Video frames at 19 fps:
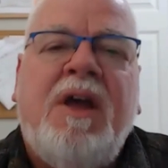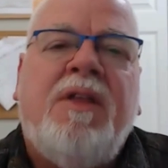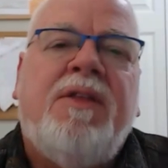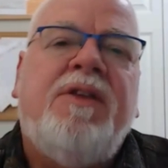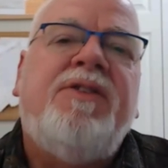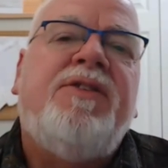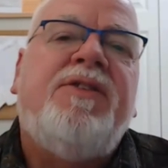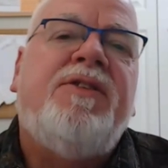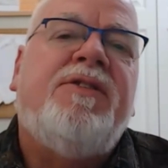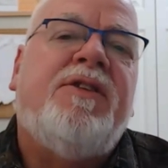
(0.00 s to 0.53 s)

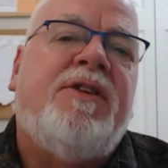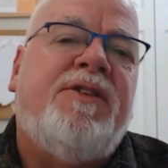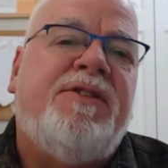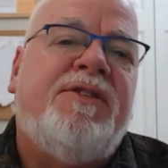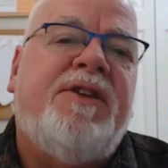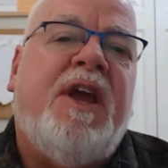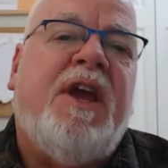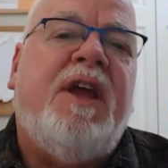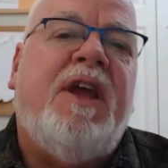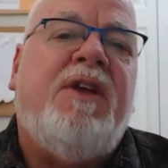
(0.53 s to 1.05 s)
This is a
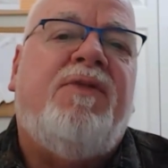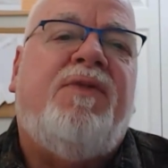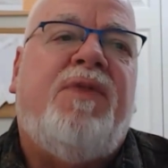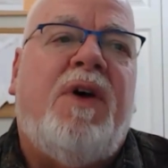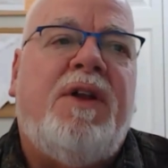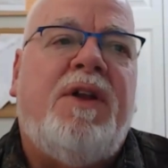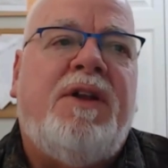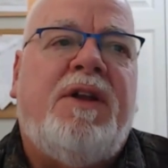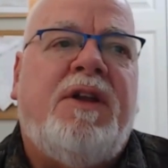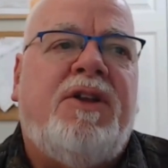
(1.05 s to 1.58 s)
state
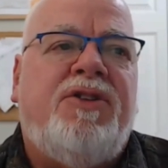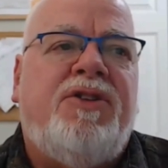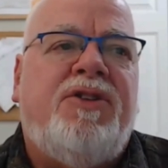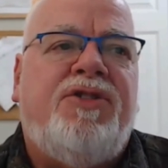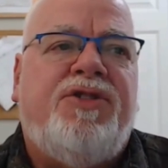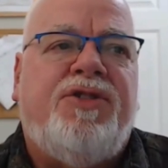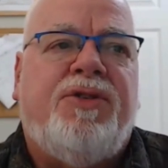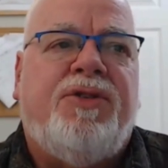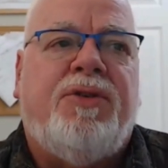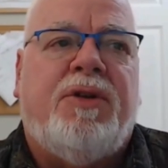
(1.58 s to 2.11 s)
funded
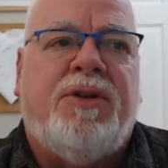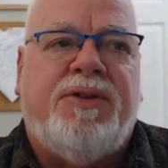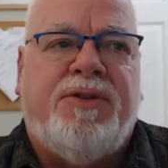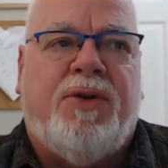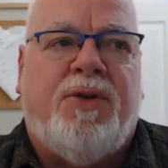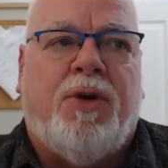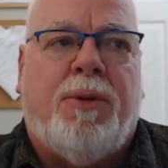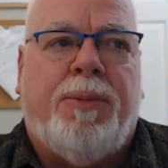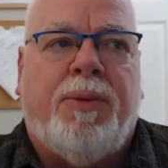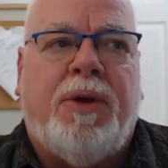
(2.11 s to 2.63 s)
insurance
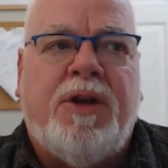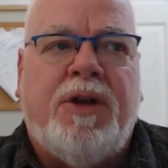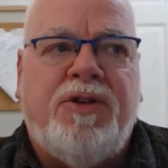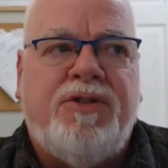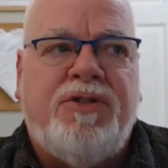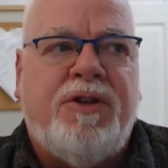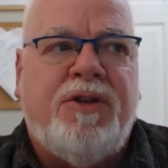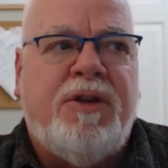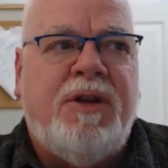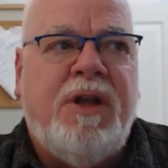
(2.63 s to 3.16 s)

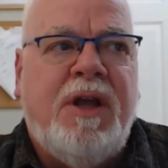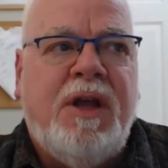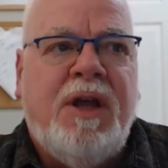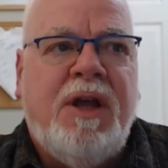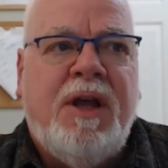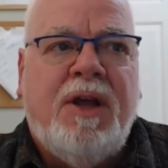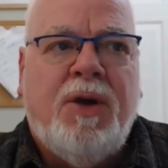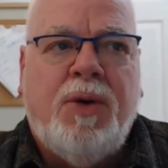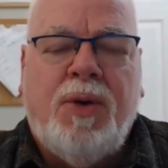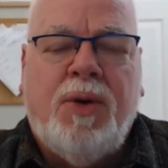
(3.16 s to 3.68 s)
corporation
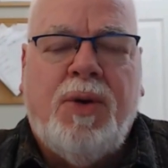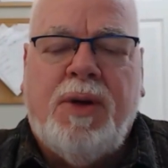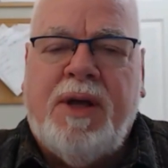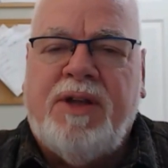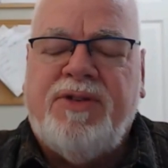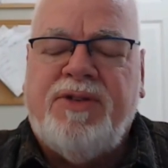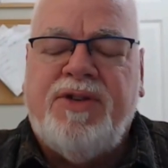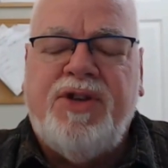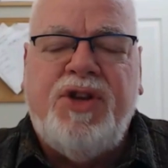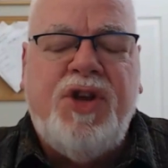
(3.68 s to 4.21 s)
who
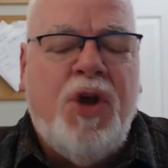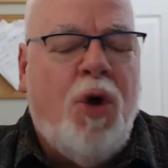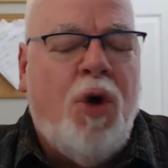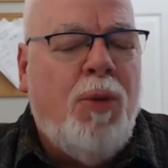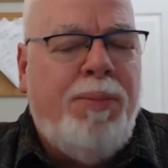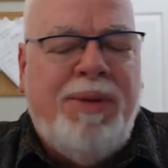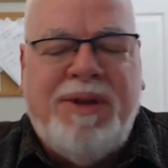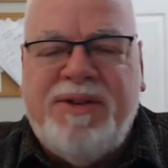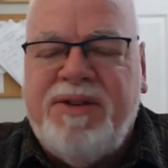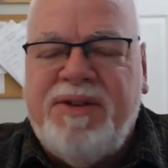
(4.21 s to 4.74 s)
has no
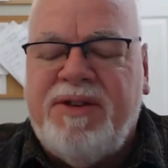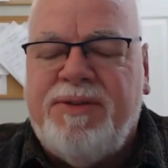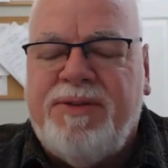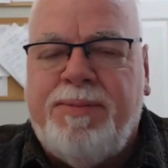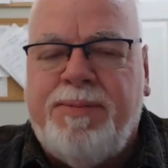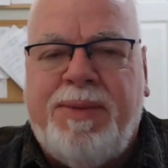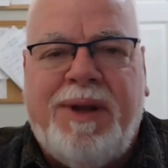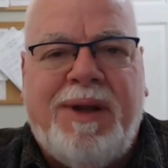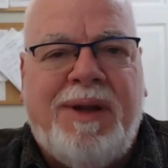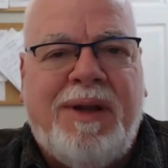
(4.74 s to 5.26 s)
business
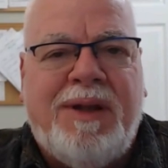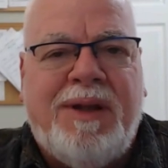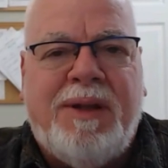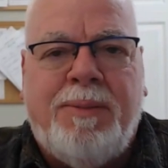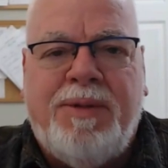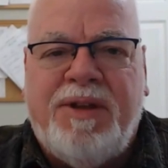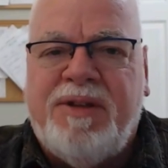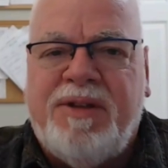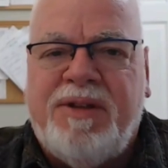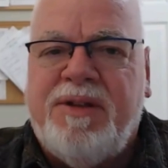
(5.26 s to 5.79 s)
being in
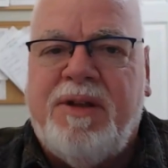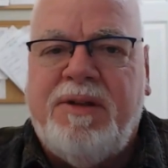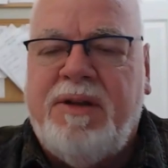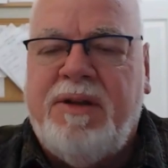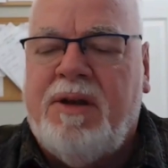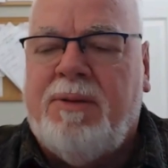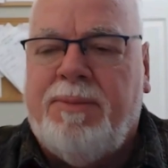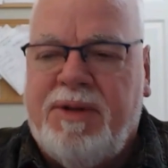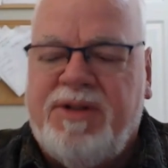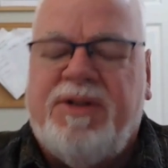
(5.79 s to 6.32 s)
the you
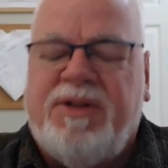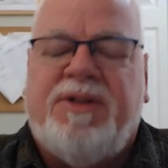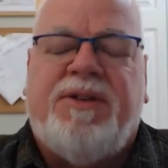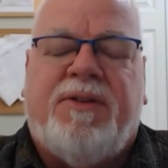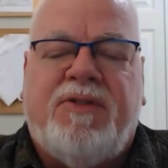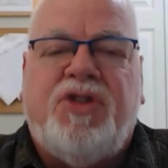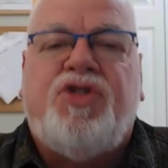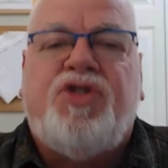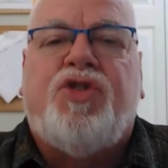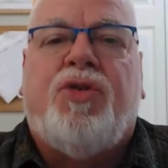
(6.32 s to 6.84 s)
know, business
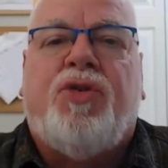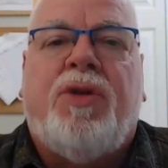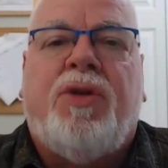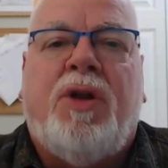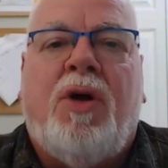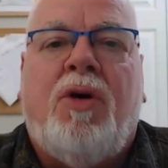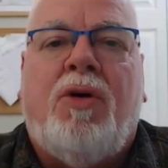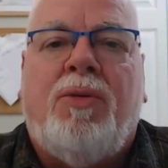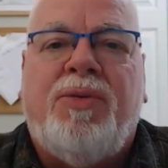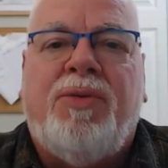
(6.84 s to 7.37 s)
of insuring
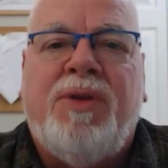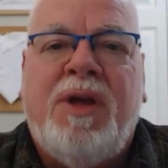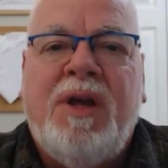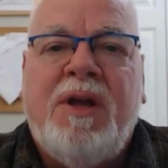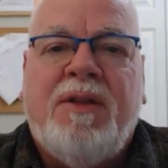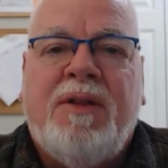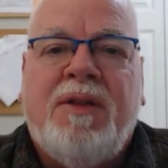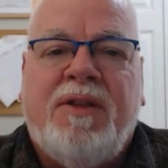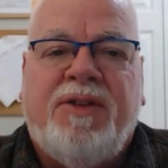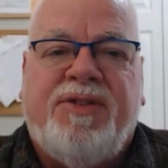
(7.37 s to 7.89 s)
homes.
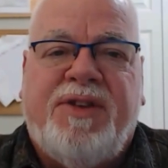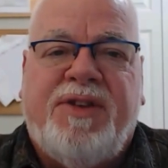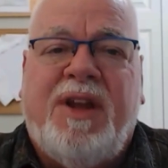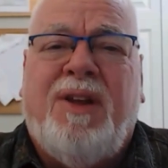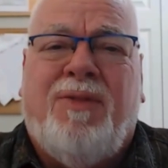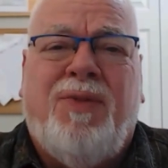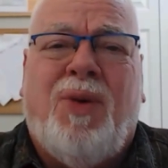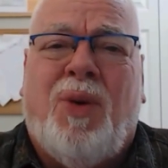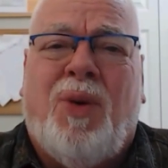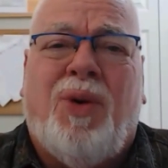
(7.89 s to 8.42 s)
The state
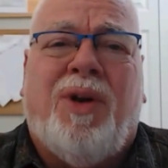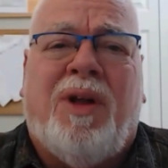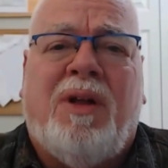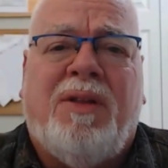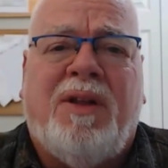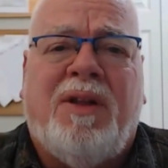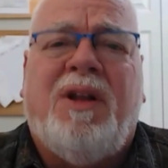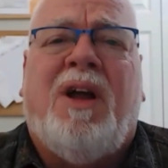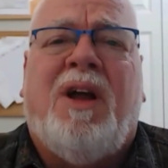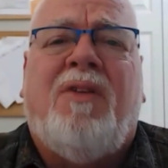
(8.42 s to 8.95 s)
of Florida,
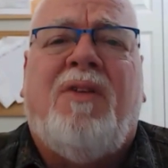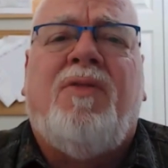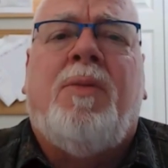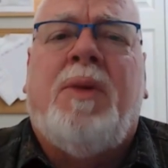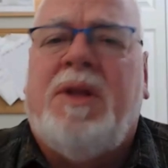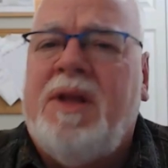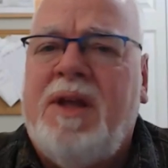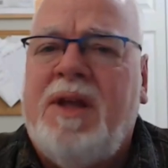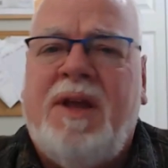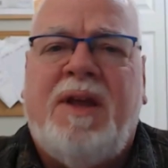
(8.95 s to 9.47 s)
the
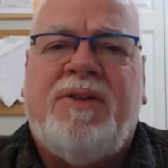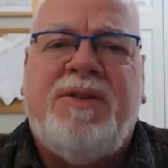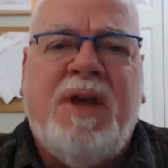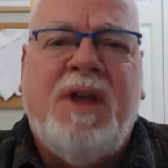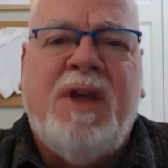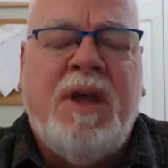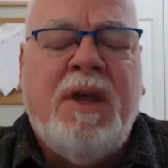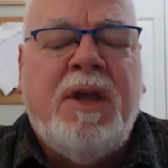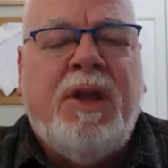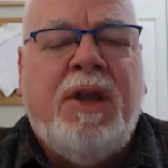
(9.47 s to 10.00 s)
government, it has
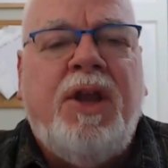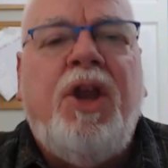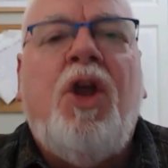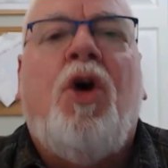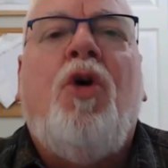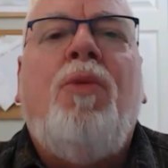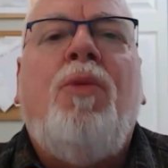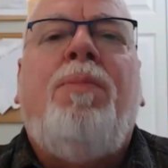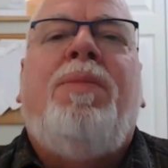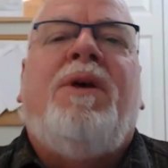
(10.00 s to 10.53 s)

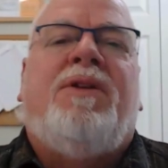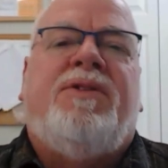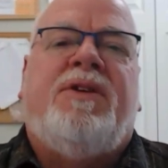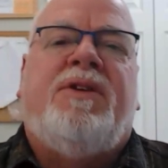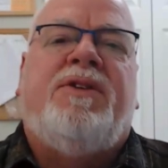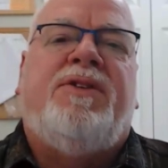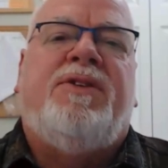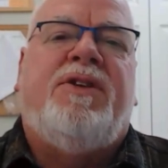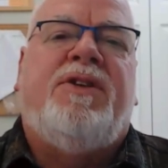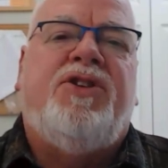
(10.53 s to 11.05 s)
no
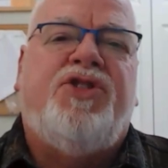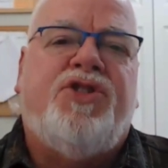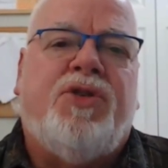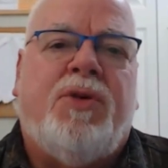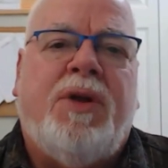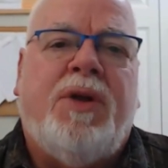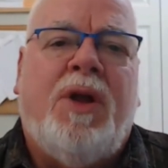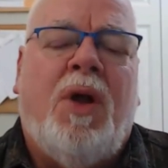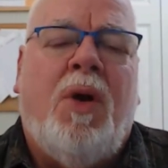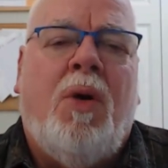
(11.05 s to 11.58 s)
business
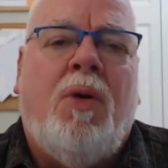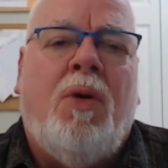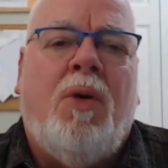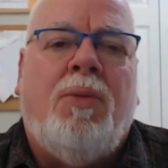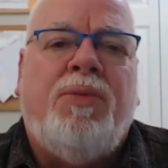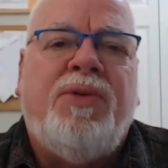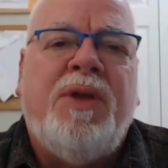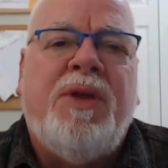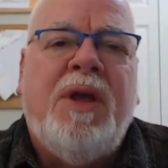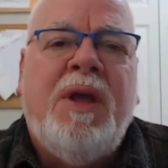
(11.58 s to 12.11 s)
insuring homes.